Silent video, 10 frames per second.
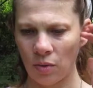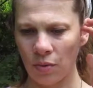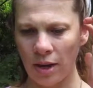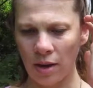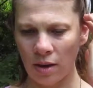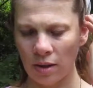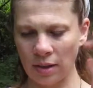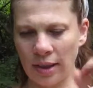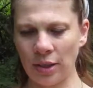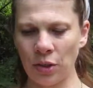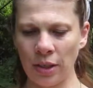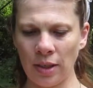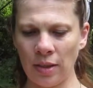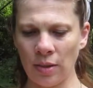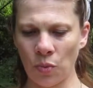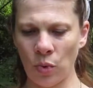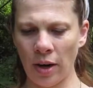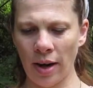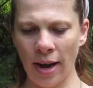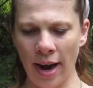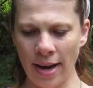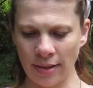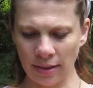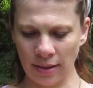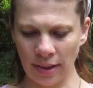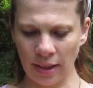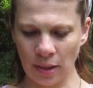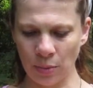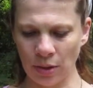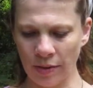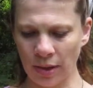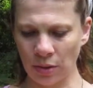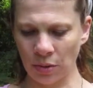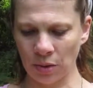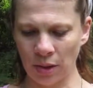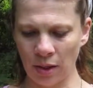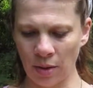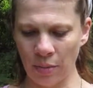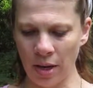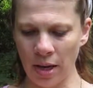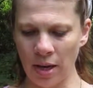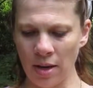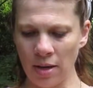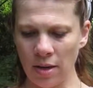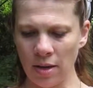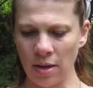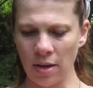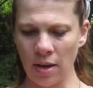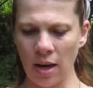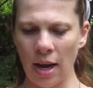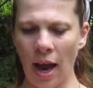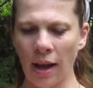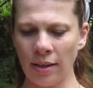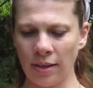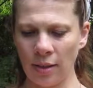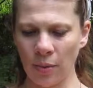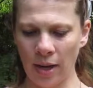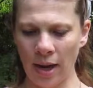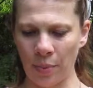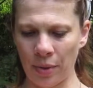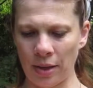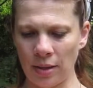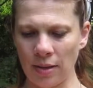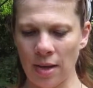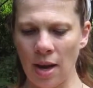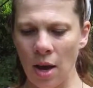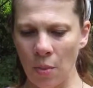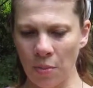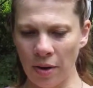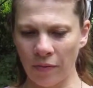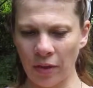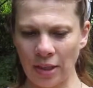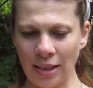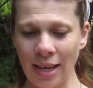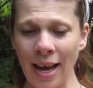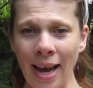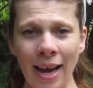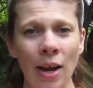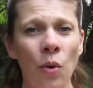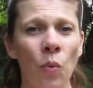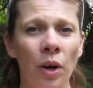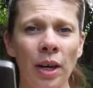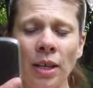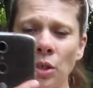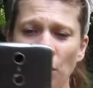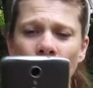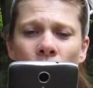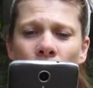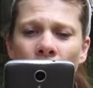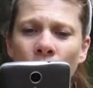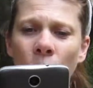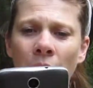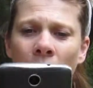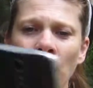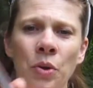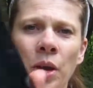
radar sessions where I ask like a specific soul to come in and see what happens. But for today, we're gonna just do it where you